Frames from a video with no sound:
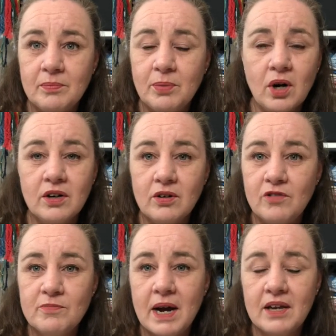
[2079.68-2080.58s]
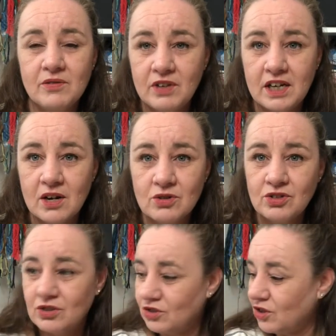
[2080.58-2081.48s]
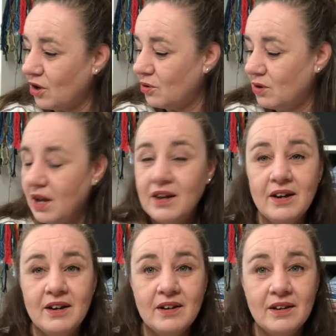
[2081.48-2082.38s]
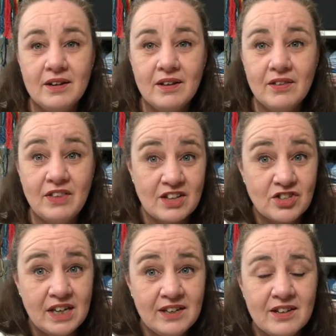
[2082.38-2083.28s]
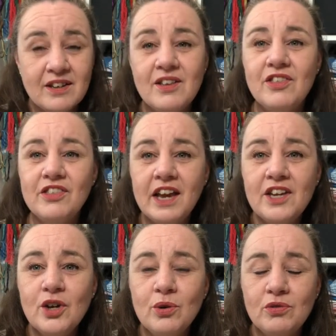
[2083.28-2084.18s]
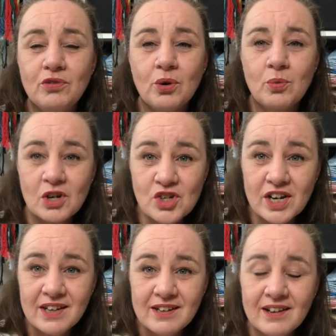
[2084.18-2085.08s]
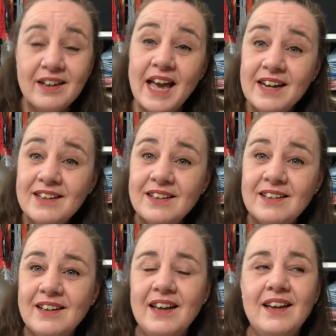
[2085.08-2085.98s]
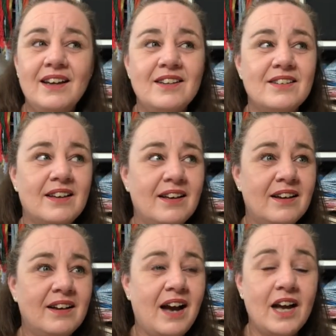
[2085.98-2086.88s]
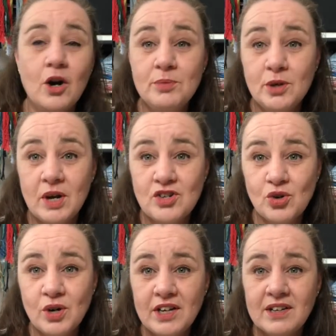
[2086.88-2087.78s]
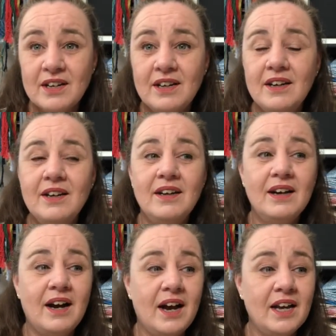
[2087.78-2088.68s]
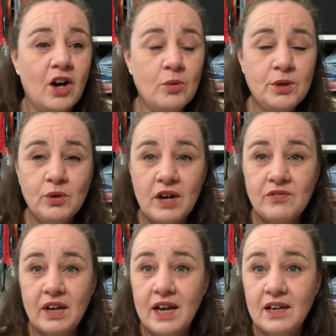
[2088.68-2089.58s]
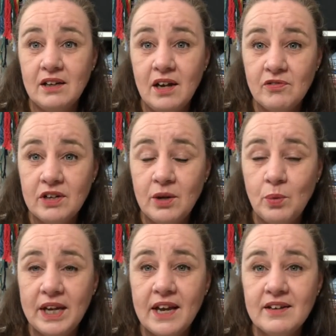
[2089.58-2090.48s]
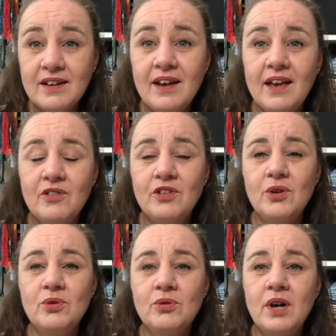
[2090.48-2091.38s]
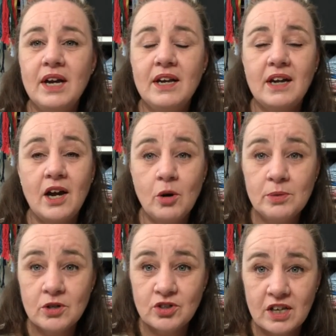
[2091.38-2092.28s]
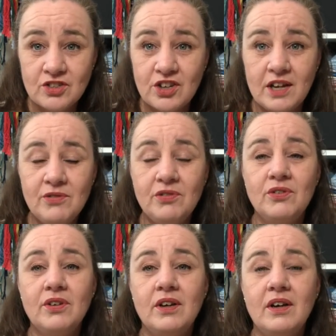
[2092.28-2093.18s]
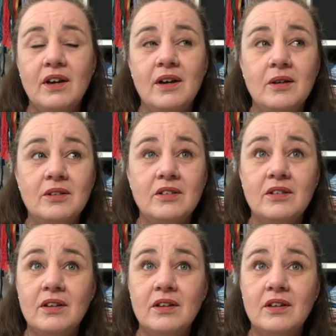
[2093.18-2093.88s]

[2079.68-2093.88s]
part of my videos. So that's it. Thank you for watching again, and I hope you enjoyed. I hope you have a lovely weekend ahead of you, and I hope you stay safe, and